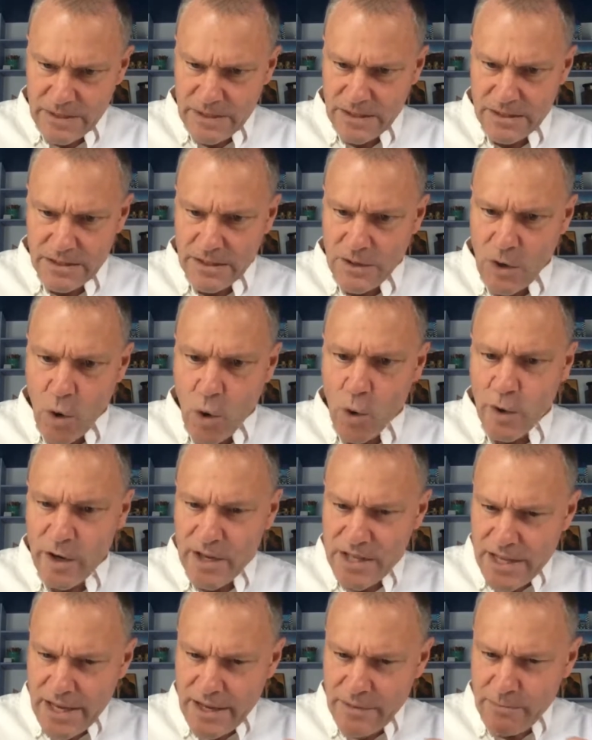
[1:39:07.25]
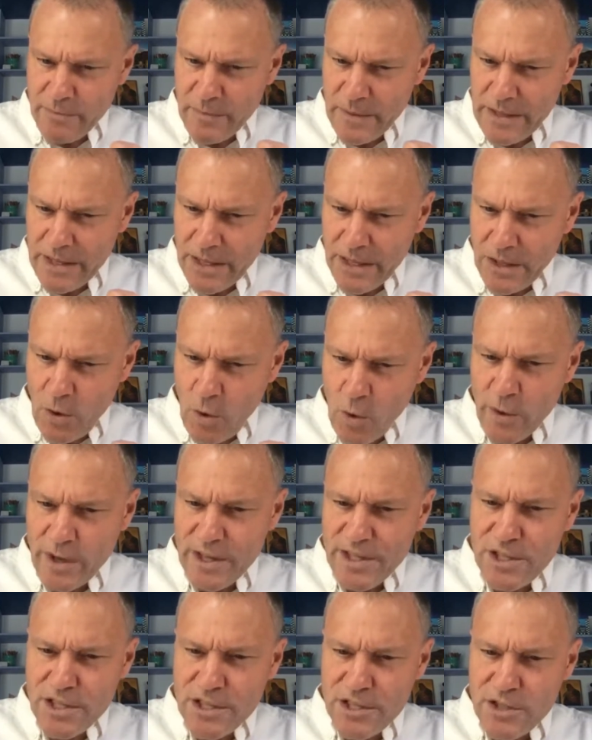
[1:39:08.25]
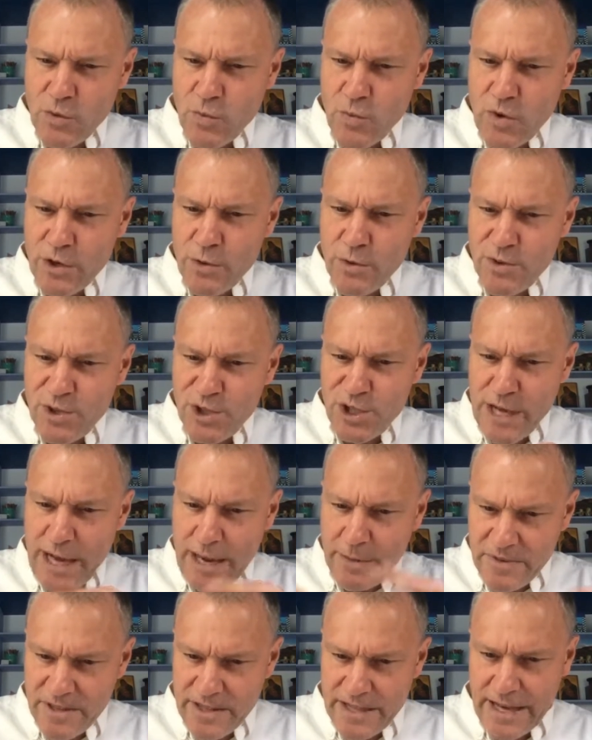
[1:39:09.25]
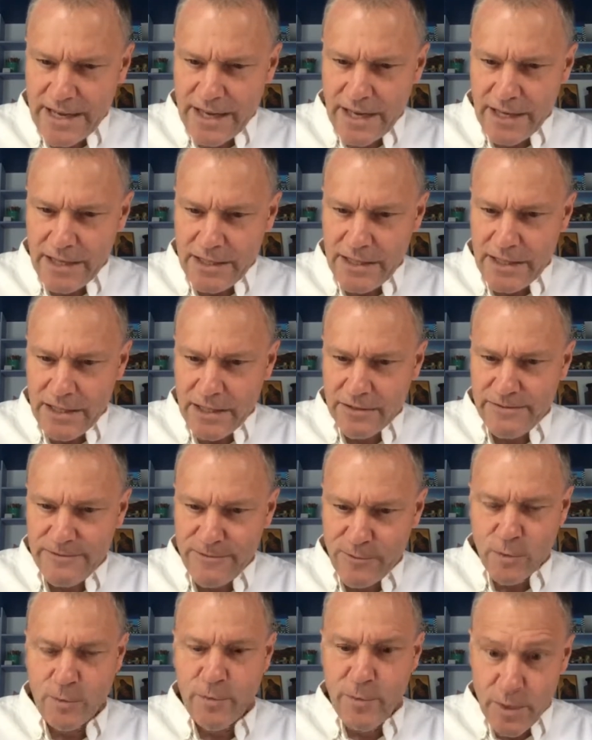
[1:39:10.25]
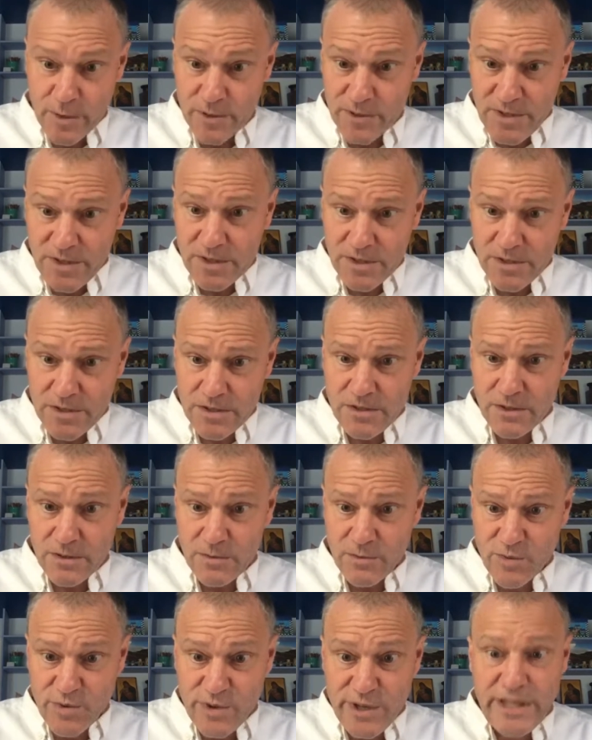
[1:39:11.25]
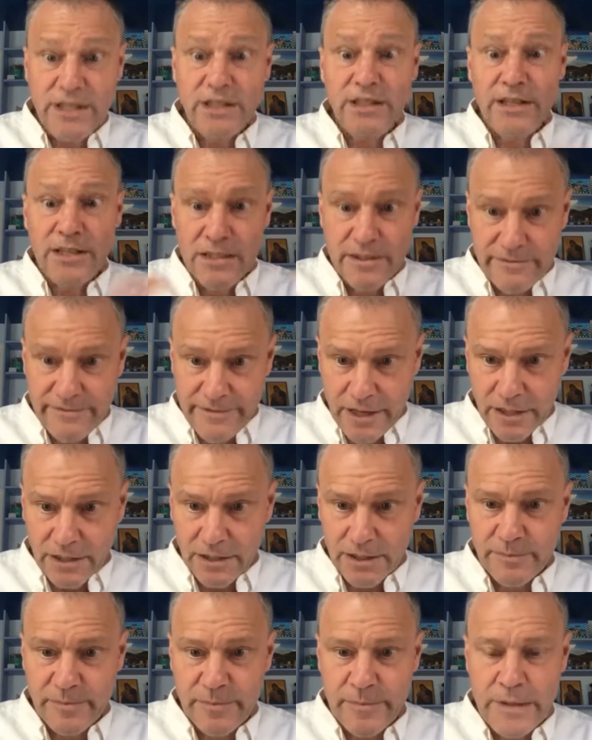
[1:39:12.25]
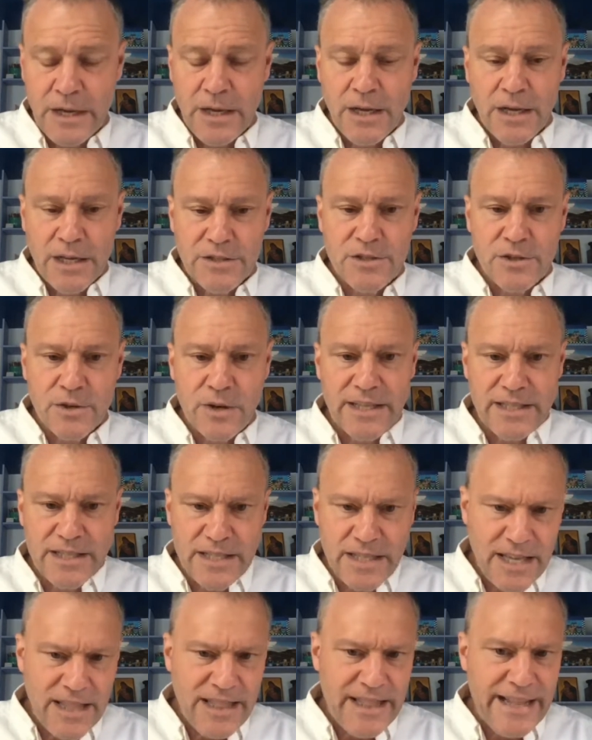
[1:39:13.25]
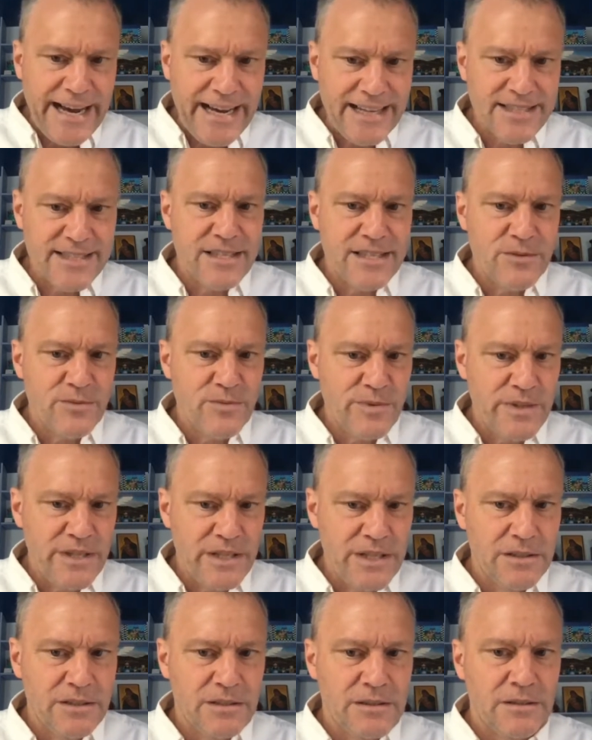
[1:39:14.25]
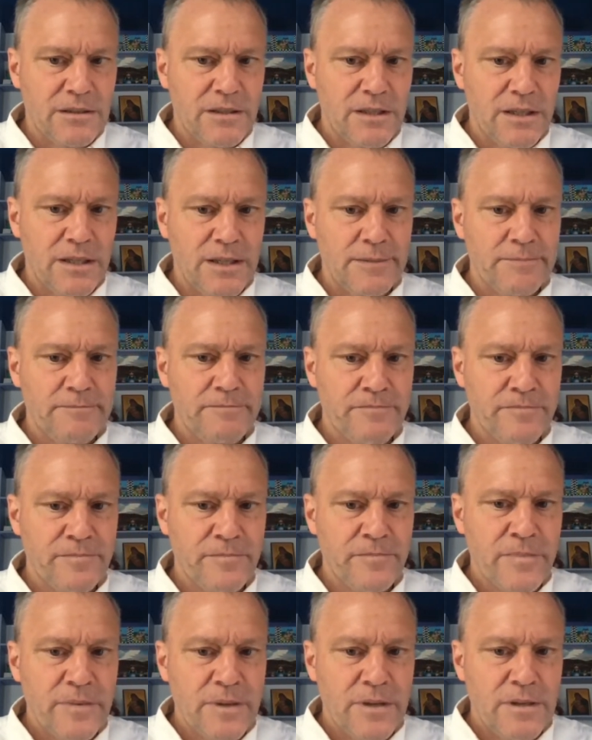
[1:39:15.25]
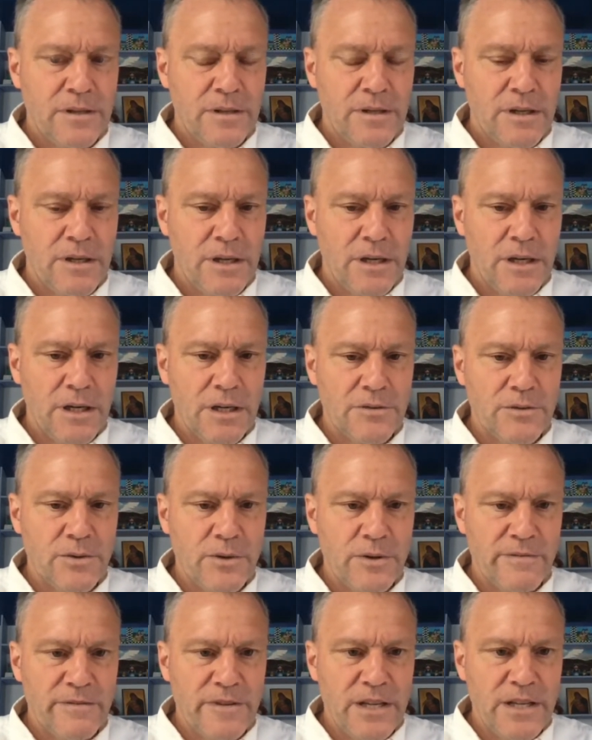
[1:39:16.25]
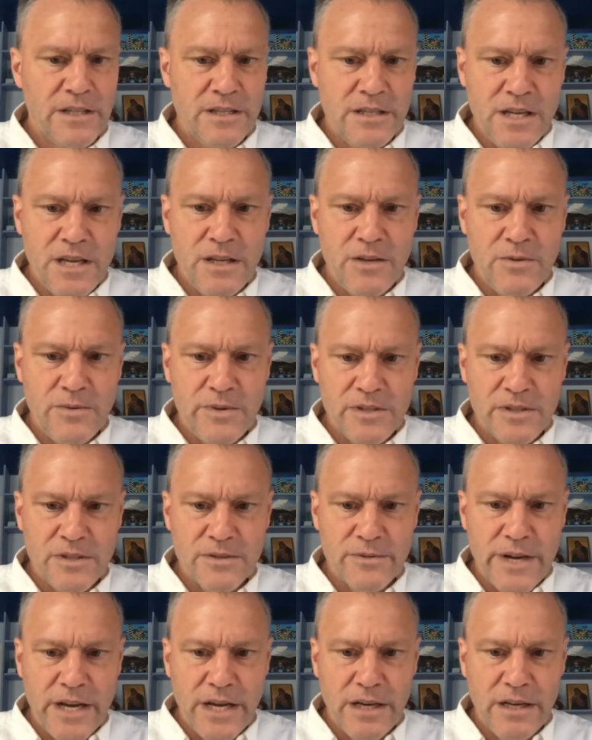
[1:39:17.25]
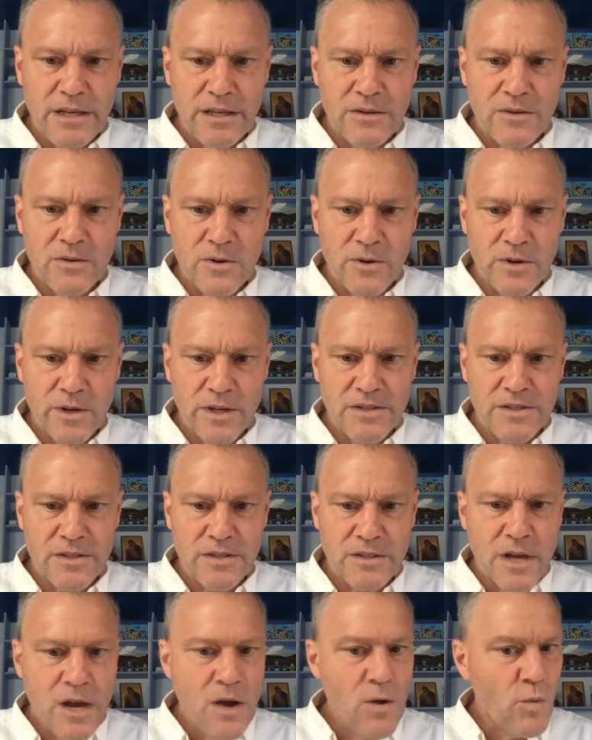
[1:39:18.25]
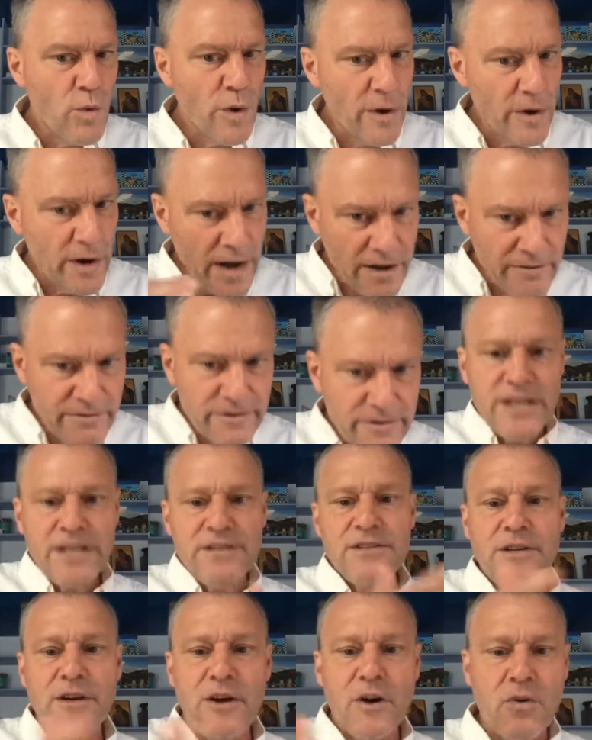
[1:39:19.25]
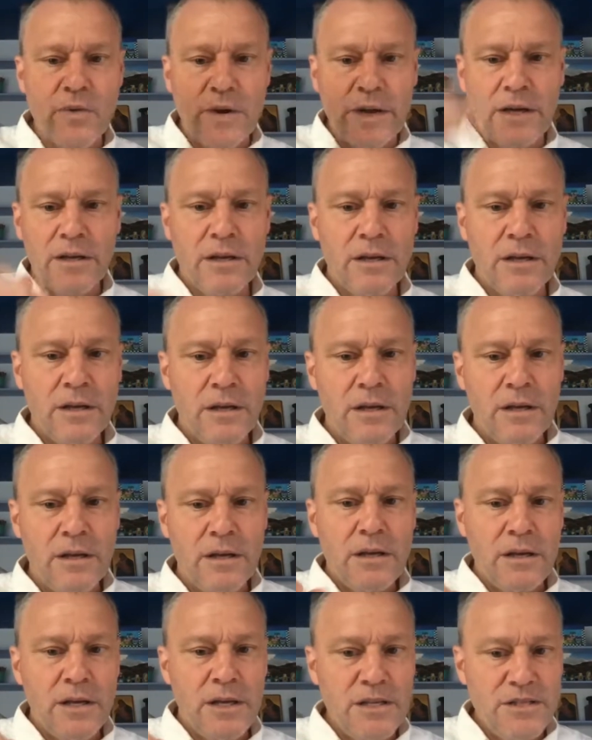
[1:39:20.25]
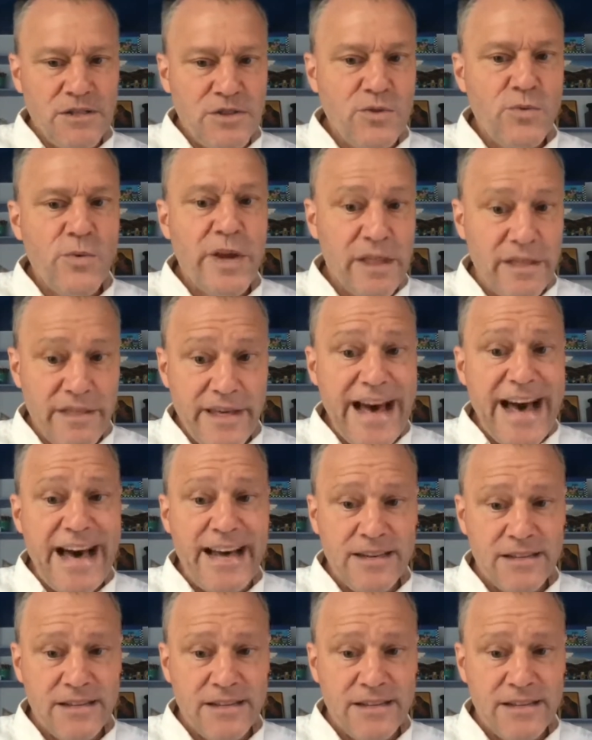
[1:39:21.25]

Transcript: Horace is the one who shaped that idea for Perseus to really develop. And so I'd say that's the real sort of continuous thread in Horace, is wherever he's going, he's doing that.